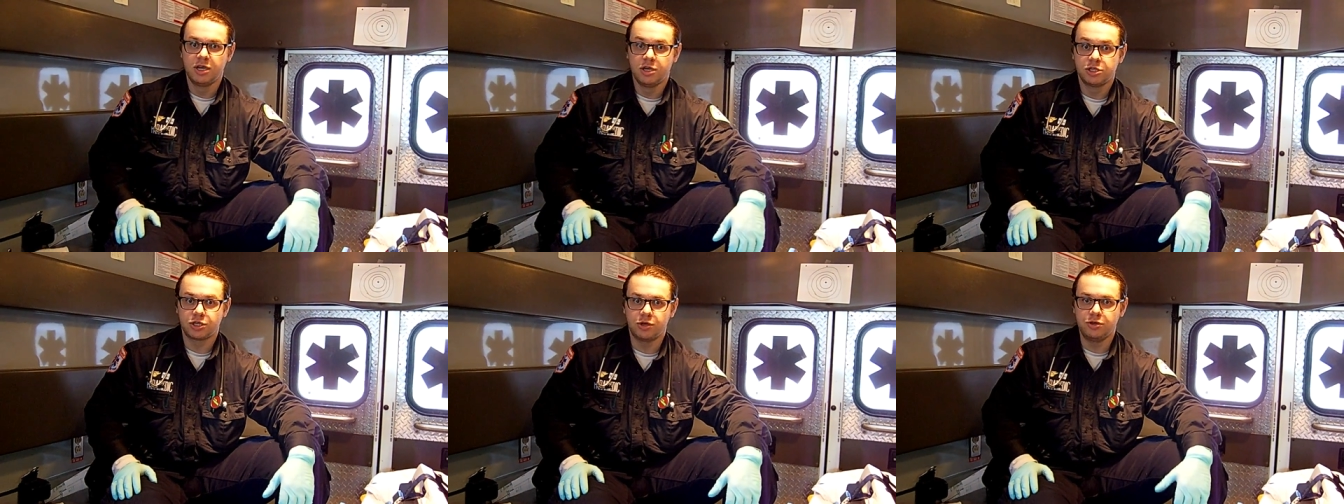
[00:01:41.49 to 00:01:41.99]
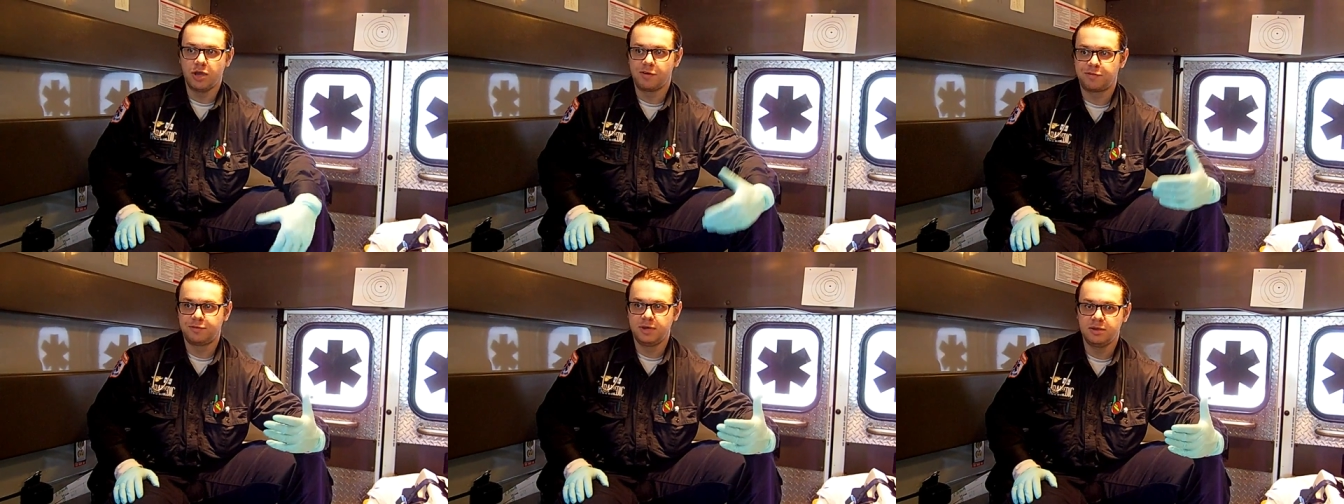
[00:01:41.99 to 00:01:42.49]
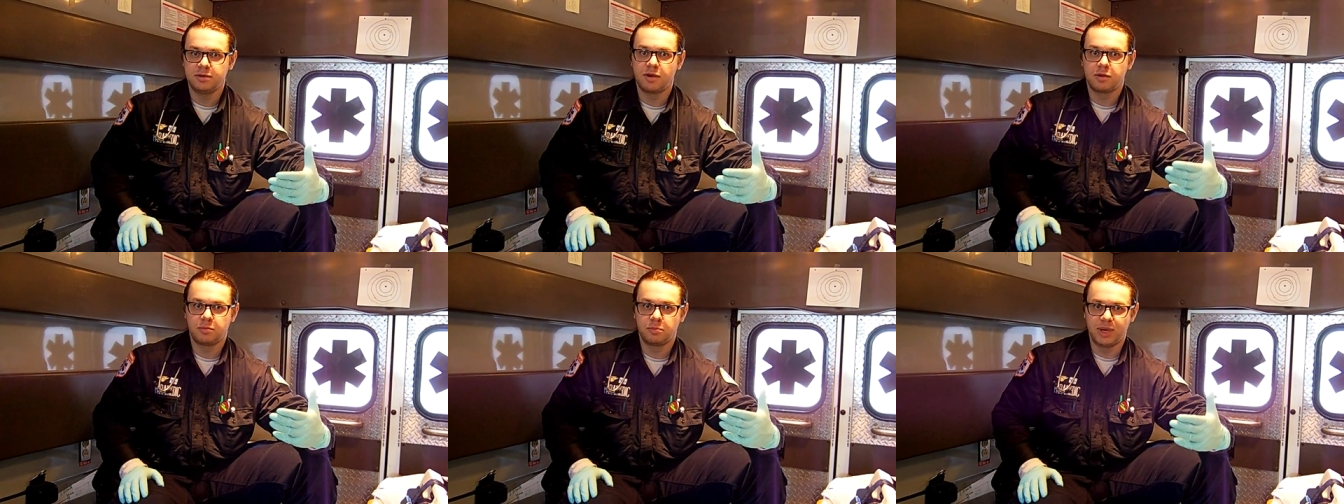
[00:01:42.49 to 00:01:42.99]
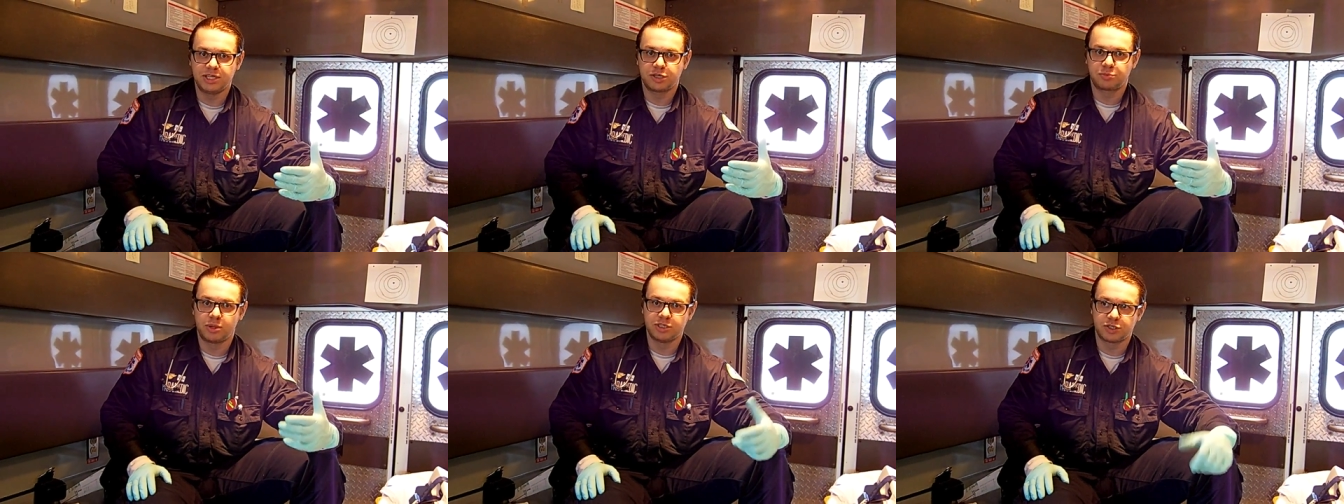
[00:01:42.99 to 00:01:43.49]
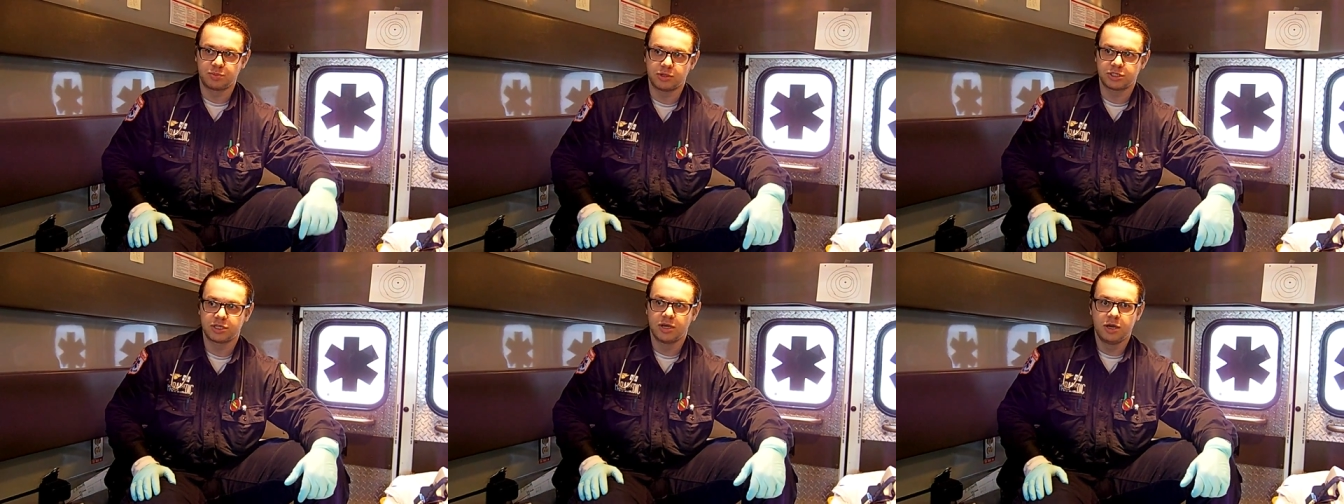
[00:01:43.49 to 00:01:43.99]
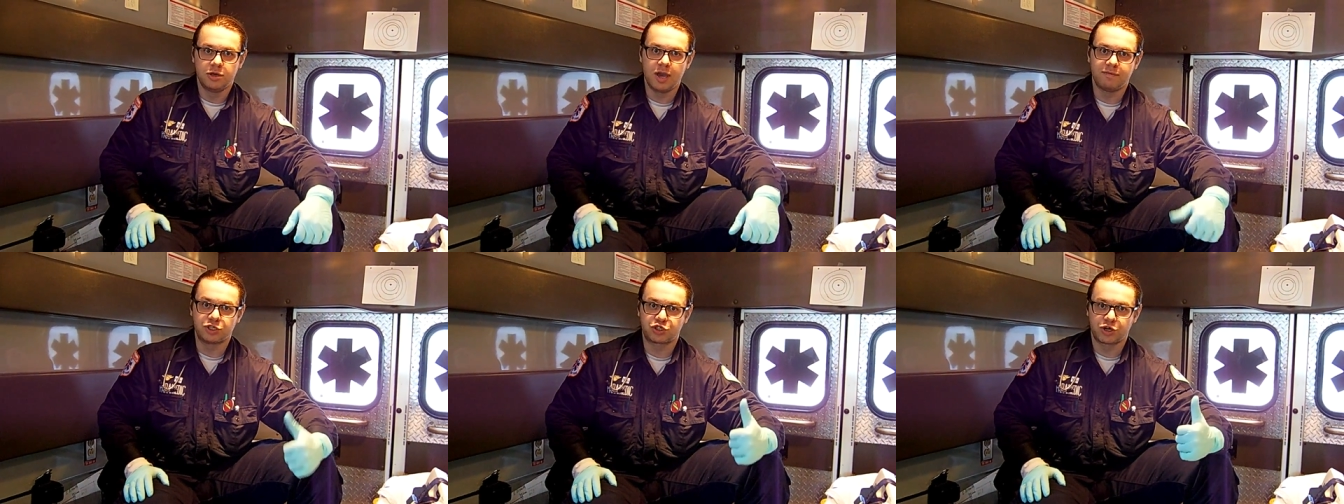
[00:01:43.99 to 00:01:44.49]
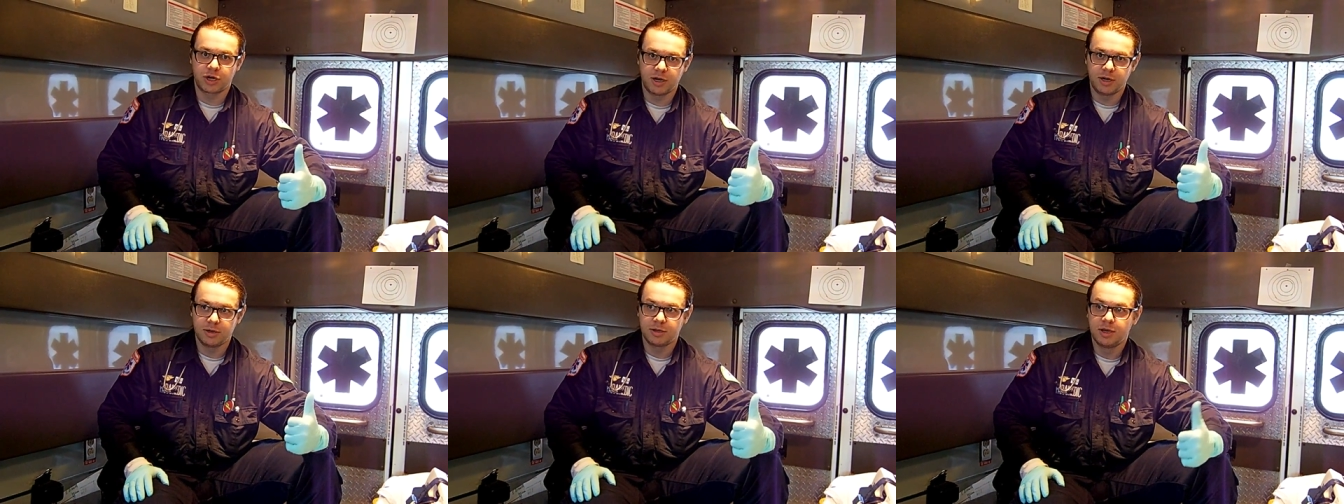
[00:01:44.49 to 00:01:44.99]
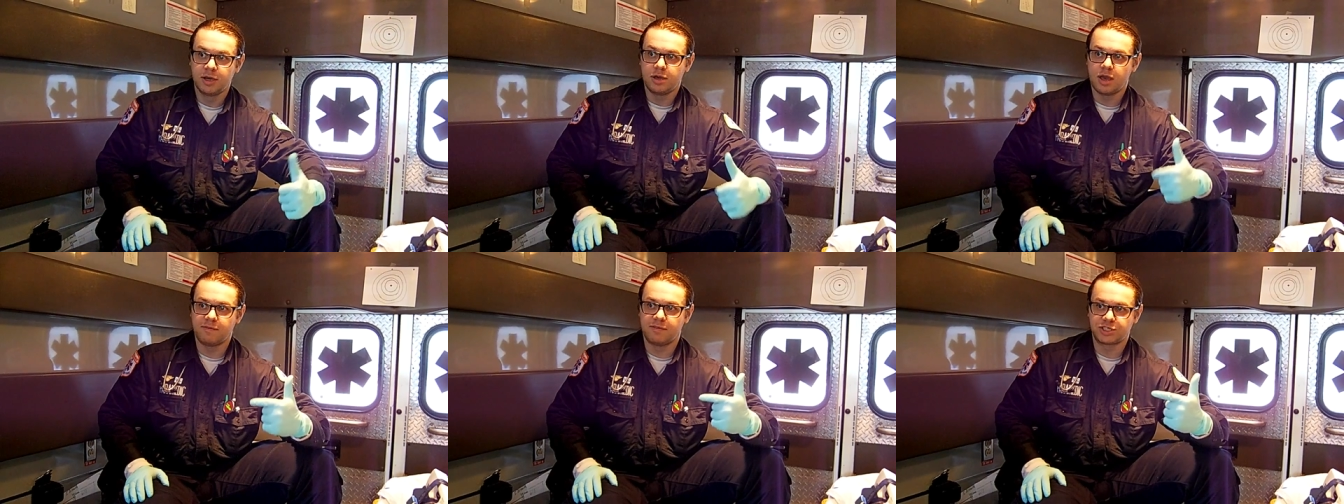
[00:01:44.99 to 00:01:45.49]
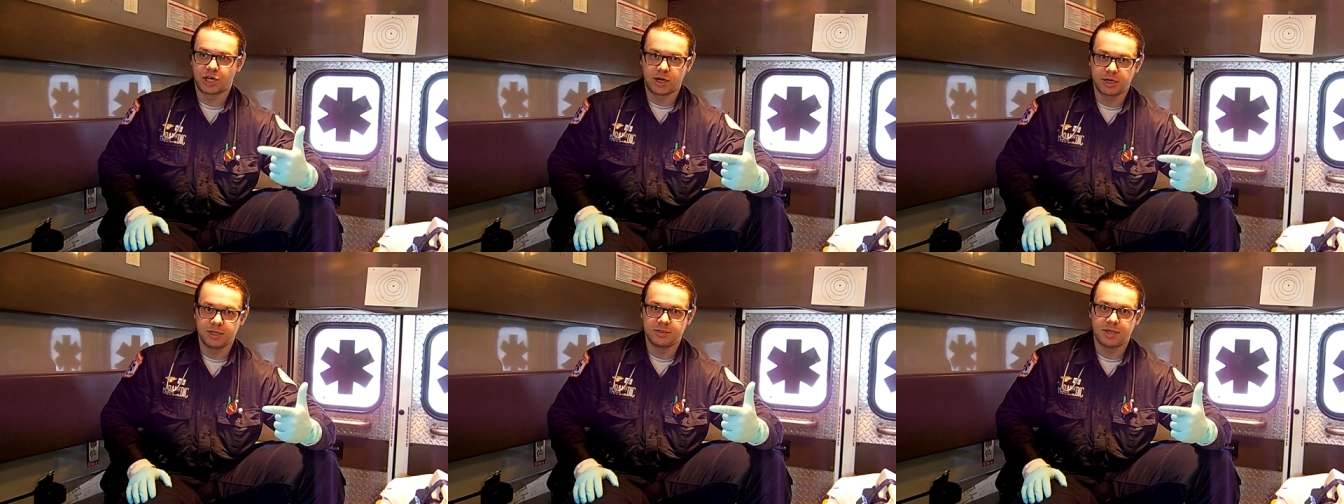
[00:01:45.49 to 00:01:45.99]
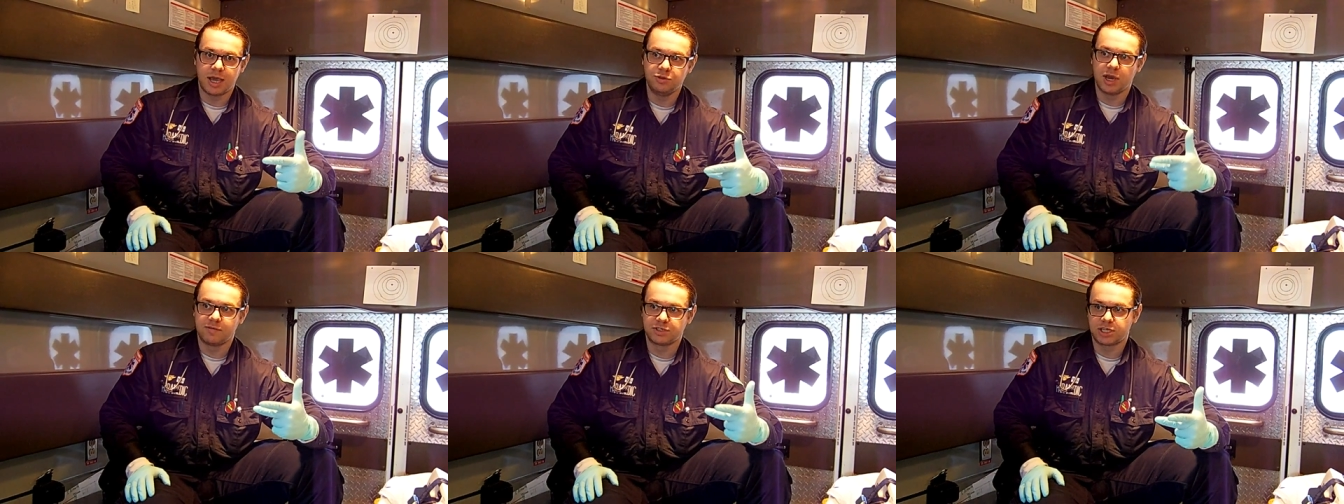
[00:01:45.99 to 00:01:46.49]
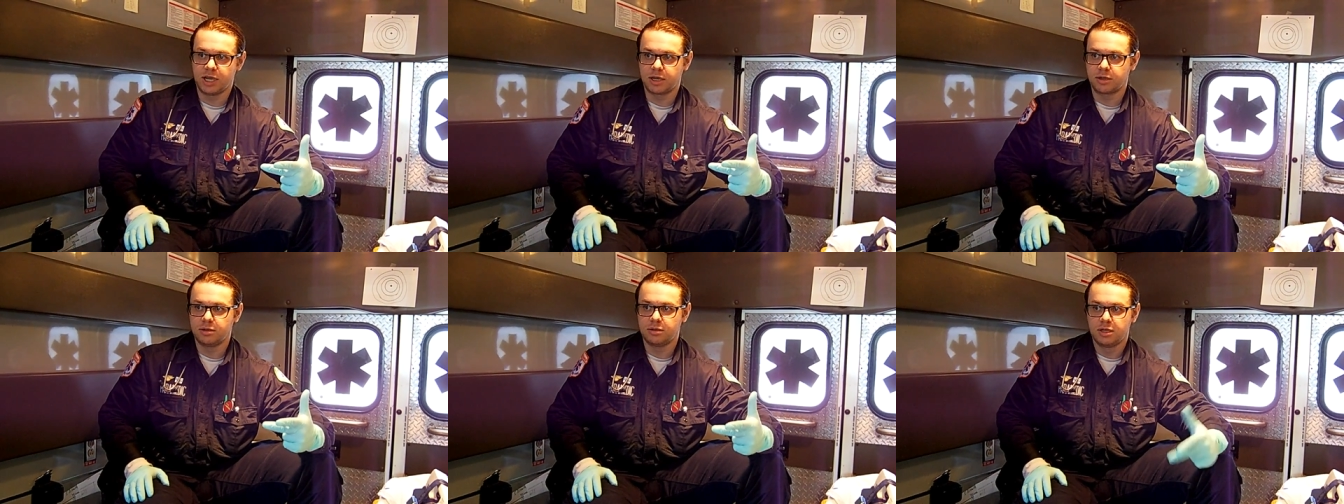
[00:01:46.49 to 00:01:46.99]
So you have three basic principles. You have a trigger, you have a target, and you have a cycle.